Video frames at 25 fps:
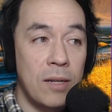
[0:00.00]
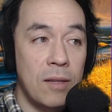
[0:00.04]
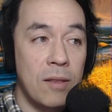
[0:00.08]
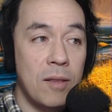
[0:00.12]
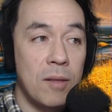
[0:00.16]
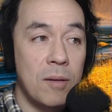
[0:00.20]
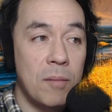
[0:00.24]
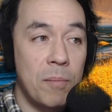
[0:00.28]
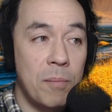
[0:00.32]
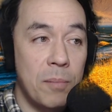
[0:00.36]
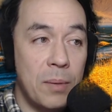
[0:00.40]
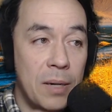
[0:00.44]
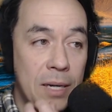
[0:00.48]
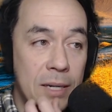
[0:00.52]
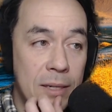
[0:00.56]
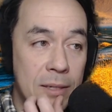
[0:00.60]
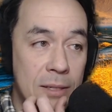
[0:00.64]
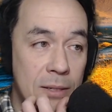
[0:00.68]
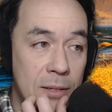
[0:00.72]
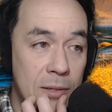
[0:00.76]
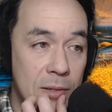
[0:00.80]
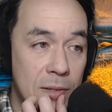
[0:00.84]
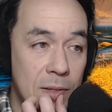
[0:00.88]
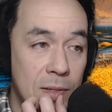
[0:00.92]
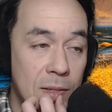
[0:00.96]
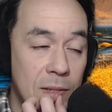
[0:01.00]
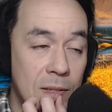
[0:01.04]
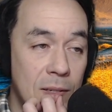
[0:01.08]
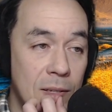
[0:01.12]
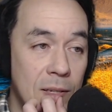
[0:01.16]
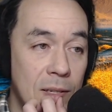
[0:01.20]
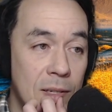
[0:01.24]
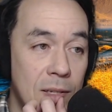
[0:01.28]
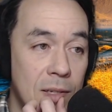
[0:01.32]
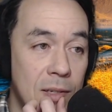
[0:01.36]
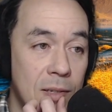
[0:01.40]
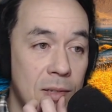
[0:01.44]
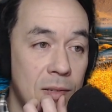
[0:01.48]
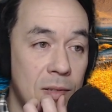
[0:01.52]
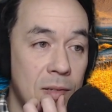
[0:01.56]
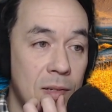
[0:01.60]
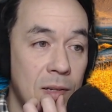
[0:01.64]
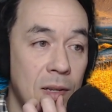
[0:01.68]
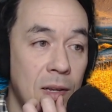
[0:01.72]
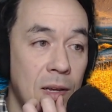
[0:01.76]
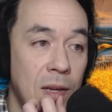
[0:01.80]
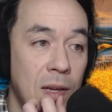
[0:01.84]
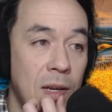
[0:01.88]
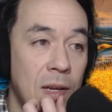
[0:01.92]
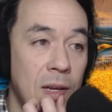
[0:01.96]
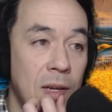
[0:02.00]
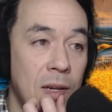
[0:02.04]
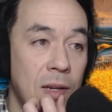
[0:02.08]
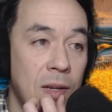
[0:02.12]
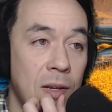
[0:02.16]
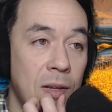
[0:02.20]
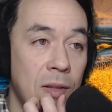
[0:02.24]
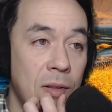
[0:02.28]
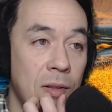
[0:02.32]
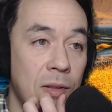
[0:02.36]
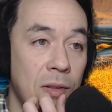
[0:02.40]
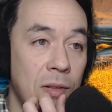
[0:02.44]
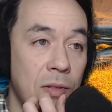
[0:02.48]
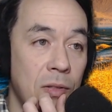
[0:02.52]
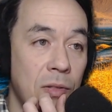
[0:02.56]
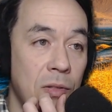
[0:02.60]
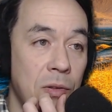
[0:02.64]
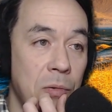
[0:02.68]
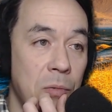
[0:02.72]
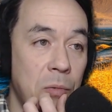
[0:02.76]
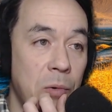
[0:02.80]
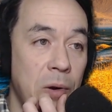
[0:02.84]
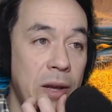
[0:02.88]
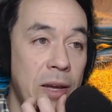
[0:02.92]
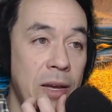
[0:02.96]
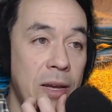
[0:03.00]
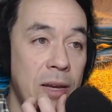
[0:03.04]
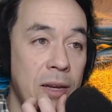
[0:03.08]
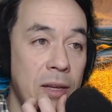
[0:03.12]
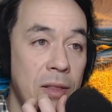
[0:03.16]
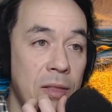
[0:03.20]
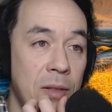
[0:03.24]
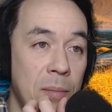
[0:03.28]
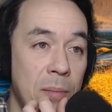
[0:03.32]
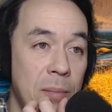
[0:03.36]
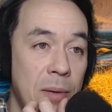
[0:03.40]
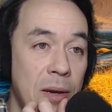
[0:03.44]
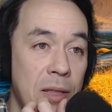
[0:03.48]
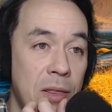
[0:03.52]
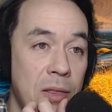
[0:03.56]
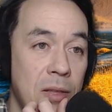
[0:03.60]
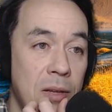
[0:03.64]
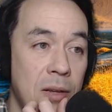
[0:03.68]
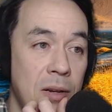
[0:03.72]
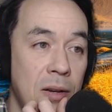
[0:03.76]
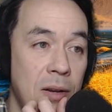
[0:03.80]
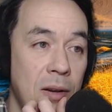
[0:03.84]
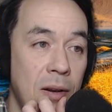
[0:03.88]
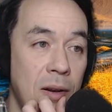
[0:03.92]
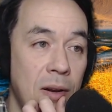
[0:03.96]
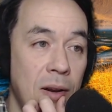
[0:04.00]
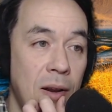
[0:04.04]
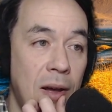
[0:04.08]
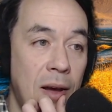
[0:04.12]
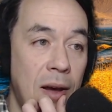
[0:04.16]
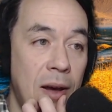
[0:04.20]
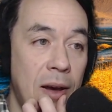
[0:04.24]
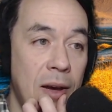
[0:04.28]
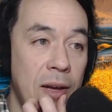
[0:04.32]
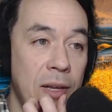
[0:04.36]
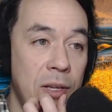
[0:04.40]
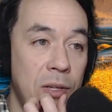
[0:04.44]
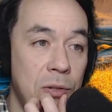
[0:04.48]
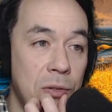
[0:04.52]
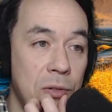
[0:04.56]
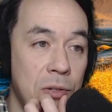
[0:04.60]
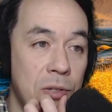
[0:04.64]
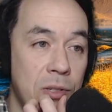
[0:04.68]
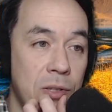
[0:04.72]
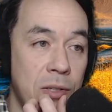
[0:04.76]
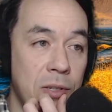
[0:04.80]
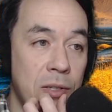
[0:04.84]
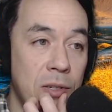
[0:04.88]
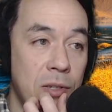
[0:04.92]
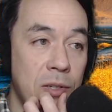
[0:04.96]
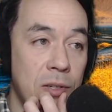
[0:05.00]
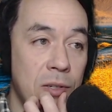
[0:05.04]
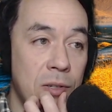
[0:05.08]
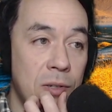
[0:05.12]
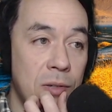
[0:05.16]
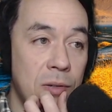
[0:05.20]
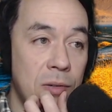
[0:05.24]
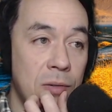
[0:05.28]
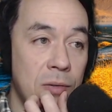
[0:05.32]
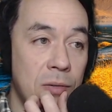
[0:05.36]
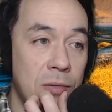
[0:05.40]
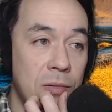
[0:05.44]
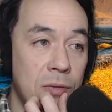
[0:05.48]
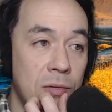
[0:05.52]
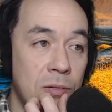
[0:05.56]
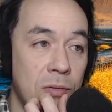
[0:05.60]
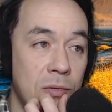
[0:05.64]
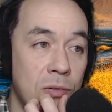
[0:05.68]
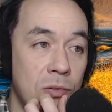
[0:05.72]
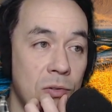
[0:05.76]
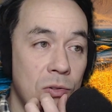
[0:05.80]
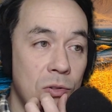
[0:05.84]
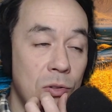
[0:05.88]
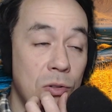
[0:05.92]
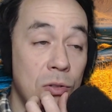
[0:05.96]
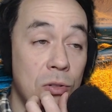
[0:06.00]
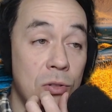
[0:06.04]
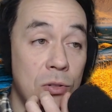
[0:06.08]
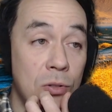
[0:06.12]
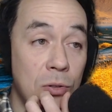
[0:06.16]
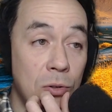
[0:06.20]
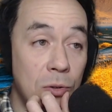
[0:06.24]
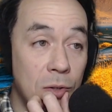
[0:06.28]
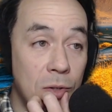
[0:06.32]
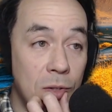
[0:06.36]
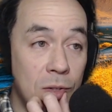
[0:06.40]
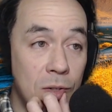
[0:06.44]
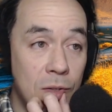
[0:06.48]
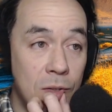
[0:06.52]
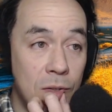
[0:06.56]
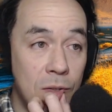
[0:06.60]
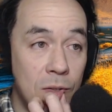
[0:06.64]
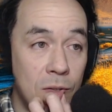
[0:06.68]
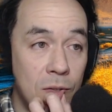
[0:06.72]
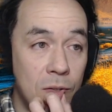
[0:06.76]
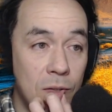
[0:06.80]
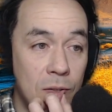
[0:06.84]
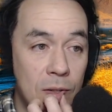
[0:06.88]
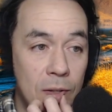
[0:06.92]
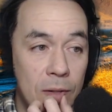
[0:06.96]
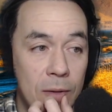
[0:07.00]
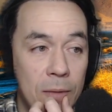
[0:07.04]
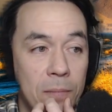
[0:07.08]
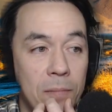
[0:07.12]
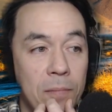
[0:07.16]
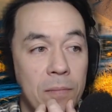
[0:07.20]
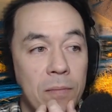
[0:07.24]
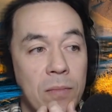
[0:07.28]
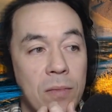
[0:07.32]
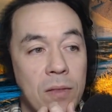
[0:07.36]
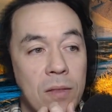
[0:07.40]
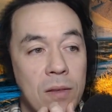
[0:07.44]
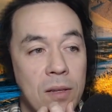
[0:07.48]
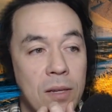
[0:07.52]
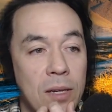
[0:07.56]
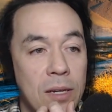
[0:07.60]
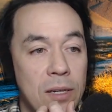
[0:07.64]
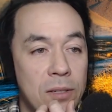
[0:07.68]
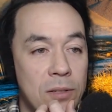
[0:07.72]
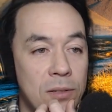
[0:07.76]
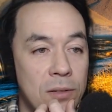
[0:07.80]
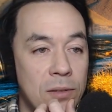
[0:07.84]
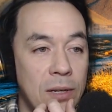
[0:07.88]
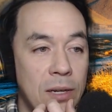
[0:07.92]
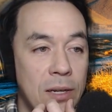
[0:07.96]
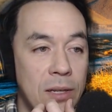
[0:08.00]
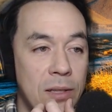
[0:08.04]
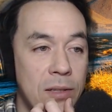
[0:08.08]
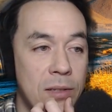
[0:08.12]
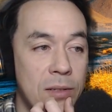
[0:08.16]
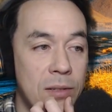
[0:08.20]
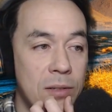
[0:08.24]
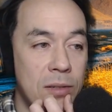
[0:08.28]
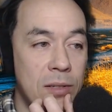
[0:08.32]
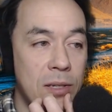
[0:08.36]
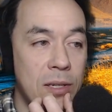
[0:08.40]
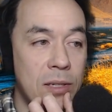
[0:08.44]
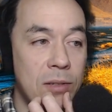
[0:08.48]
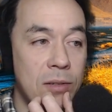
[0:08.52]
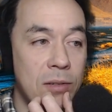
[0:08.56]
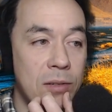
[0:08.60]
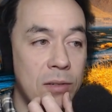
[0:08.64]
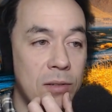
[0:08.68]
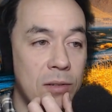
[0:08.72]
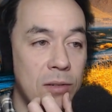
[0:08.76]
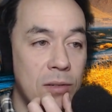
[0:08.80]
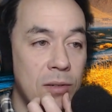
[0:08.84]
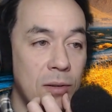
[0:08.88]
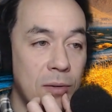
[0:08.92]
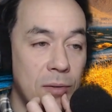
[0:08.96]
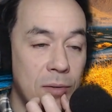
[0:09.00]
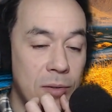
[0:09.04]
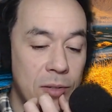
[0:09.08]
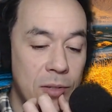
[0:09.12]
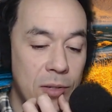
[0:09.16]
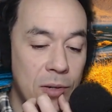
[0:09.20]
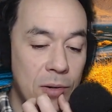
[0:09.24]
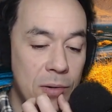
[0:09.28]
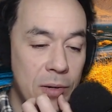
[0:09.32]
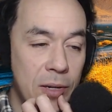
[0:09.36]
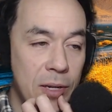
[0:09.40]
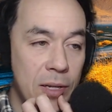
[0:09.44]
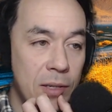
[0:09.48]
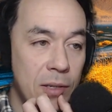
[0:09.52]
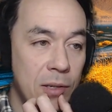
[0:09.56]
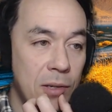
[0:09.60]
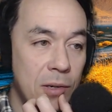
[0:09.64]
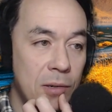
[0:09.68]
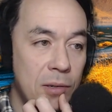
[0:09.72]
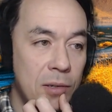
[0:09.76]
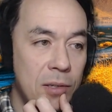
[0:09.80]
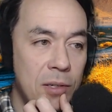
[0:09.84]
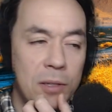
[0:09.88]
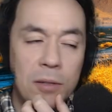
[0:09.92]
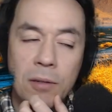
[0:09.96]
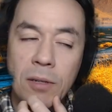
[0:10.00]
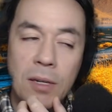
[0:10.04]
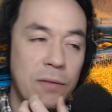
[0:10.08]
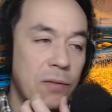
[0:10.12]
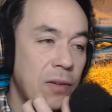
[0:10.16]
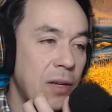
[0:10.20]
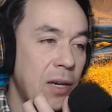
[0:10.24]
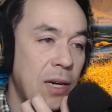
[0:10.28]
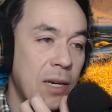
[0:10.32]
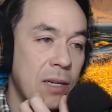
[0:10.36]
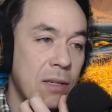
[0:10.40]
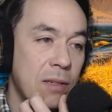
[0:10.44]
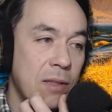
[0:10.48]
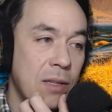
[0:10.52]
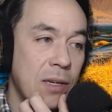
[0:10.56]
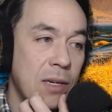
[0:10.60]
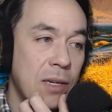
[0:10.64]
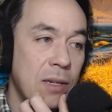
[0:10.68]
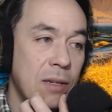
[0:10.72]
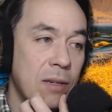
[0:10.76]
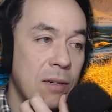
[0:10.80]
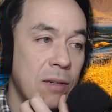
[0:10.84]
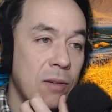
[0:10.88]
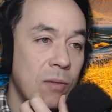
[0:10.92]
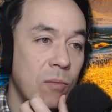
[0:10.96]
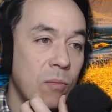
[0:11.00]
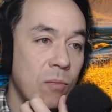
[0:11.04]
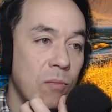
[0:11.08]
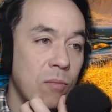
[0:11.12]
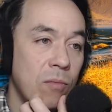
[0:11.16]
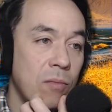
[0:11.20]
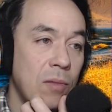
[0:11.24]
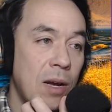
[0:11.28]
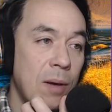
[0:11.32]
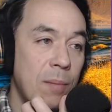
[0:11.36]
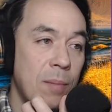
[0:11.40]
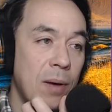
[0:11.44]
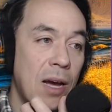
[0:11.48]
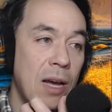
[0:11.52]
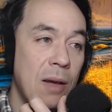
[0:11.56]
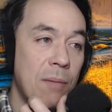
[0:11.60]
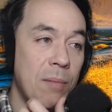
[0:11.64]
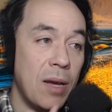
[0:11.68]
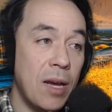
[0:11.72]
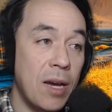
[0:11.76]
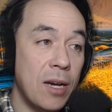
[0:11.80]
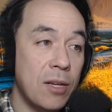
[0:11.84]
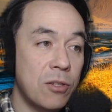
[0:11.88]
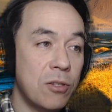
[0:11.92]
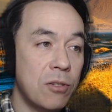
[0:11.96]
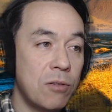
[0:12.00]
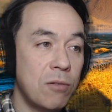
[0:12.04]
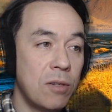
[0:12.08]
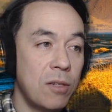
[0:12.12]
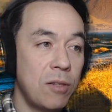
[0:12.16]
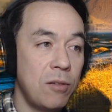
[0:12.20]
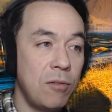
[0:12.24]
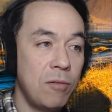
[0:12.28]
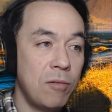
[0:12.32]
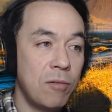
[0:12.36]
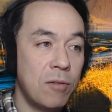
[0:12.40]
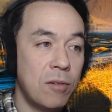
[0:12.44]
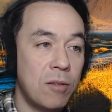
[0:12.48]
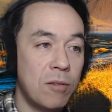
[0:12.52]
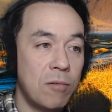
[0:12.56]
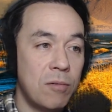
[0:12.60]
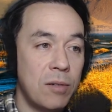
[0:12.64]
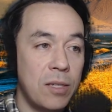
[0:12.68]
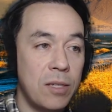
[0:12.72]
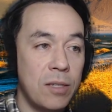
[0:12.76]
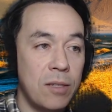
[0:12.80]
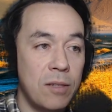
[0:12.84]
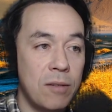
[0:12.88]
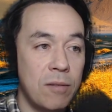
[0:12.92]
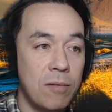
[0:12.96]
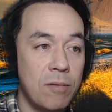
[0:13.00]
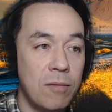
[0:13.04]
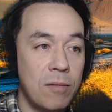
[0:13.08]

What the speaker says: bus is the way, the method I usually go to school. Okay, so yeah, this, yes. You don't have to ask that. I'm answering you already.